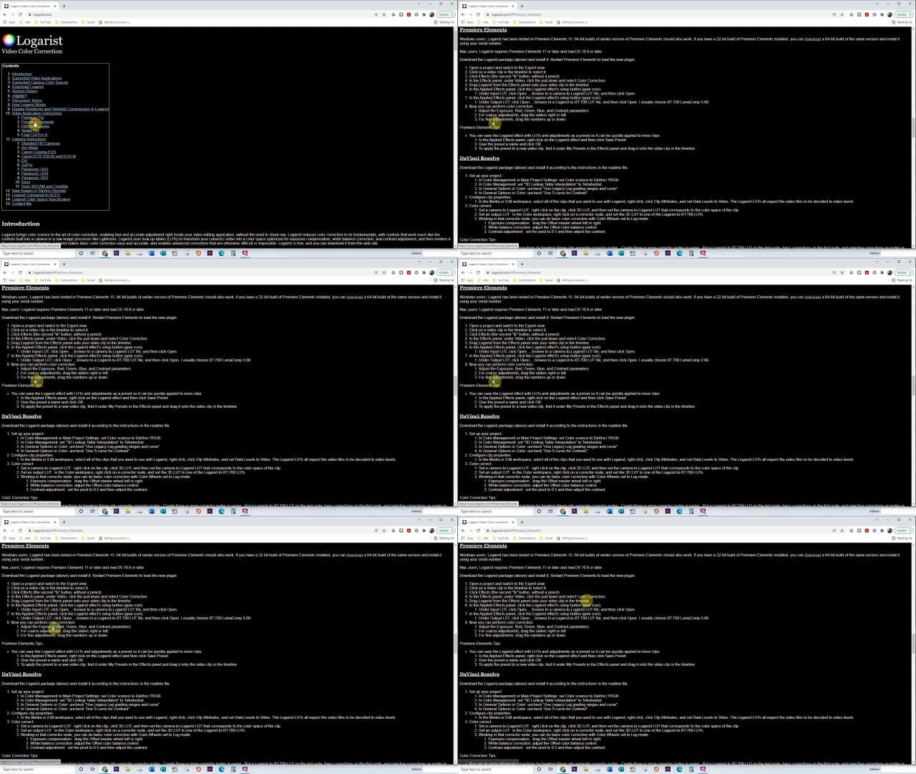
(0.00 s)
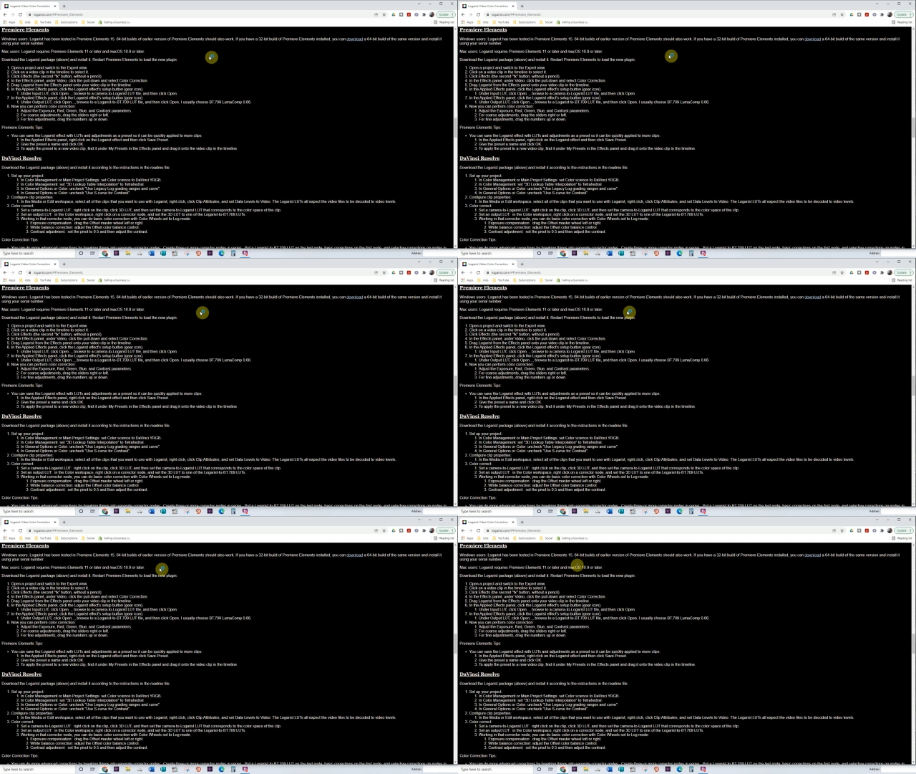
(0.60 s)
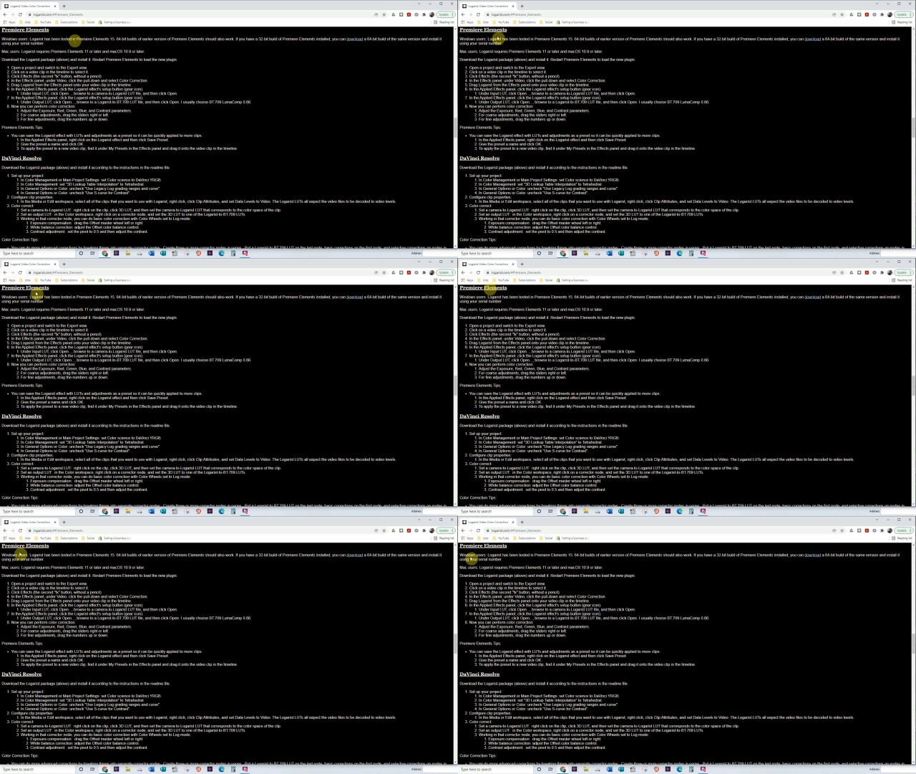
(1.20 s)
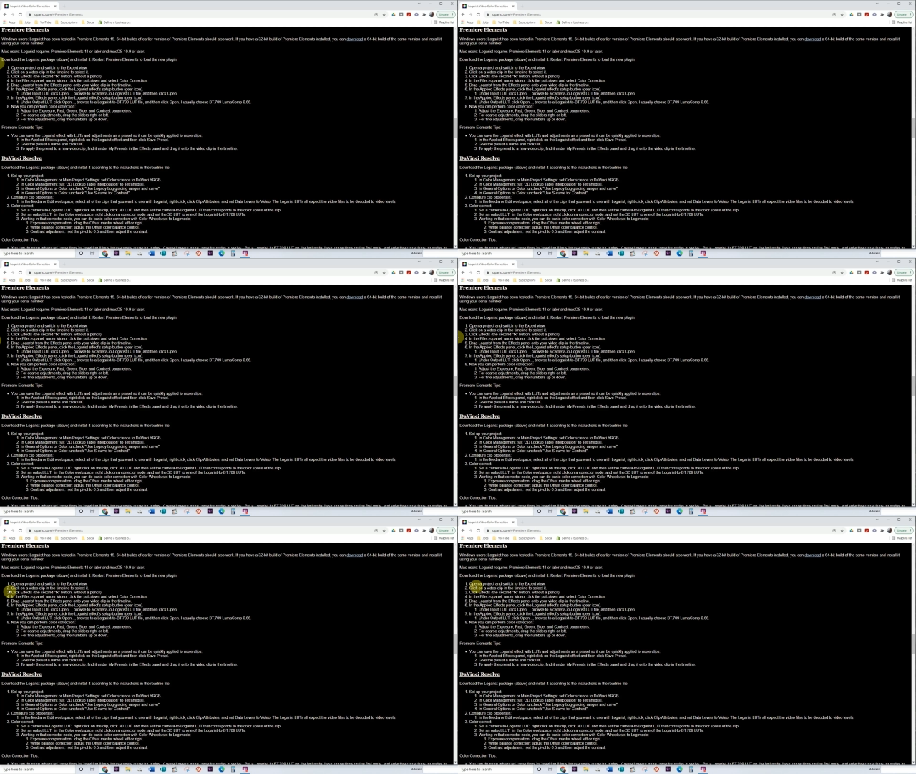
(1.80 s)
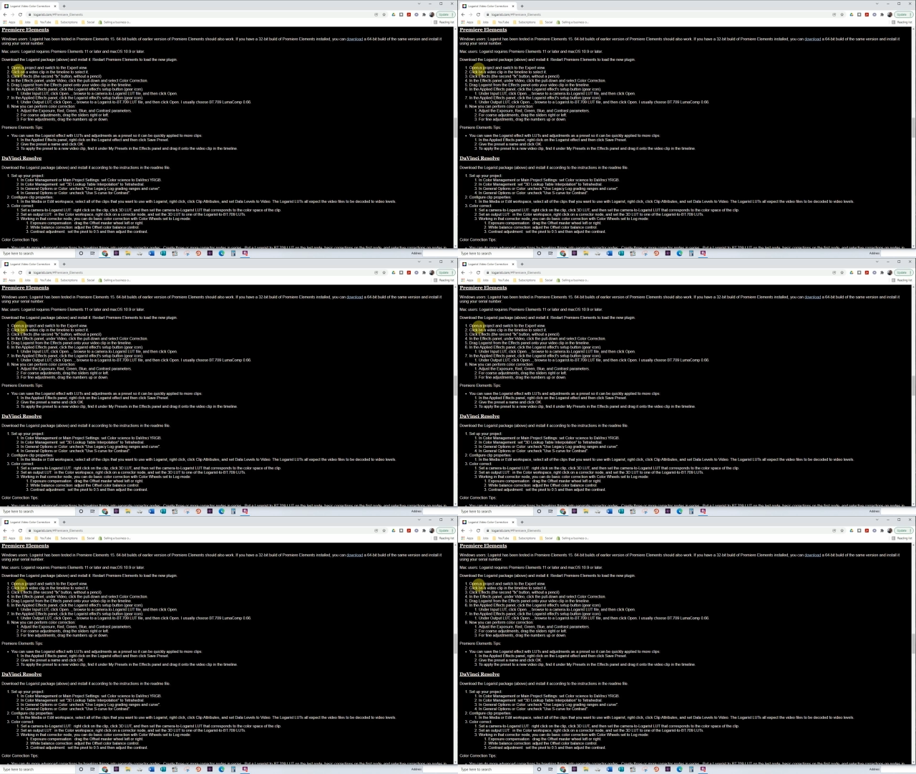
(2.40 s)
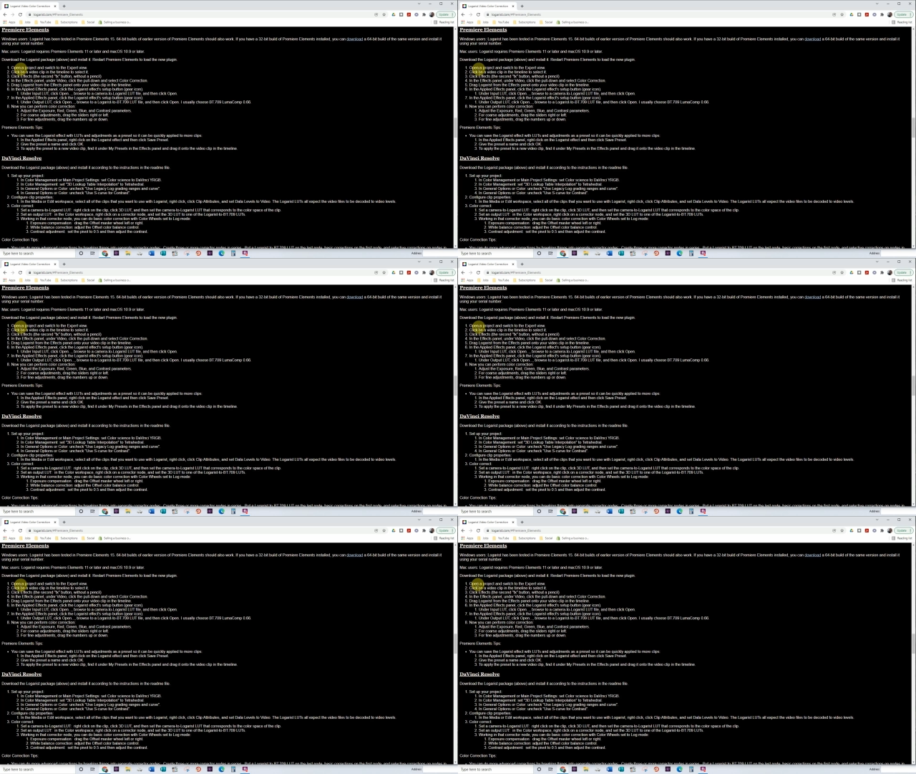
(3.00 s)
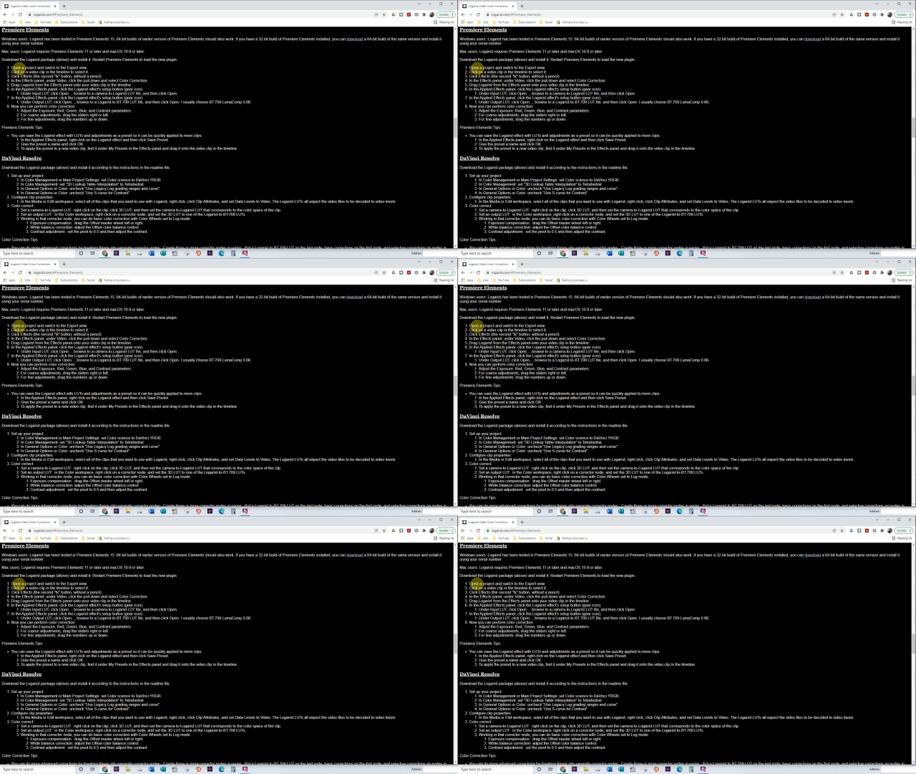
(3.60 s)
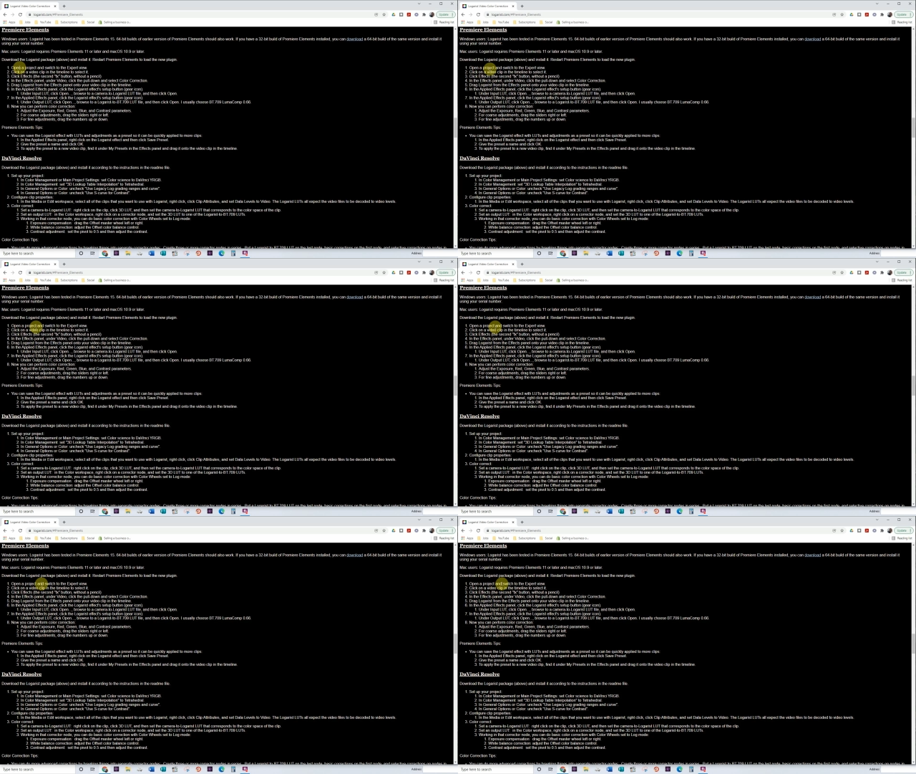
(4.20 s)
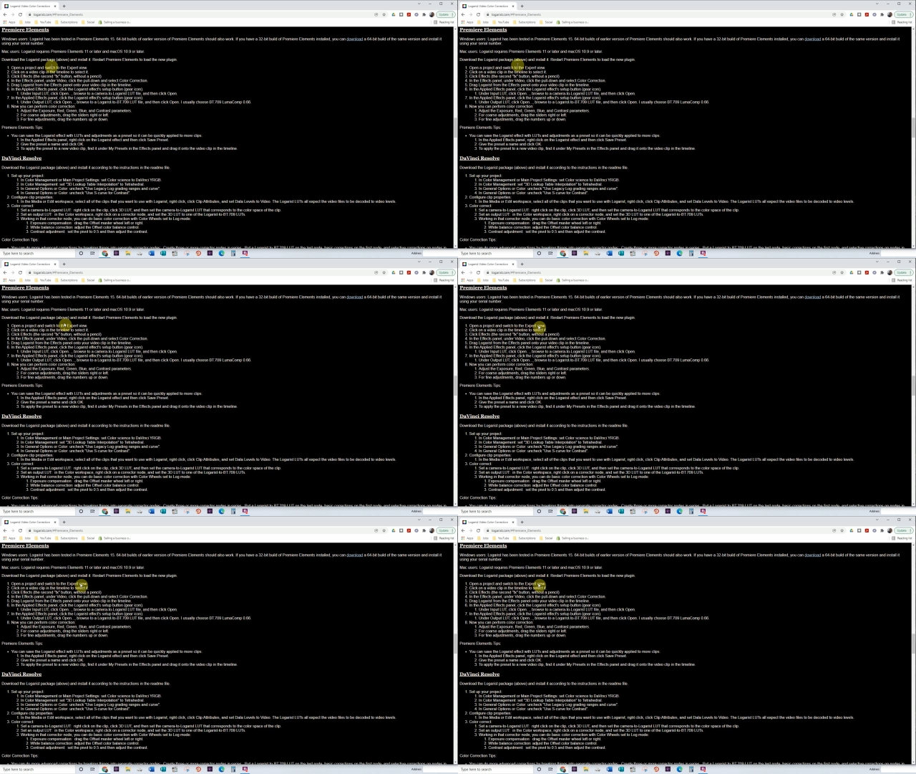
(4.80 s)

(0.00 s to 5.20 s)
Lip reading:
No face is visible, so there are no lips to read.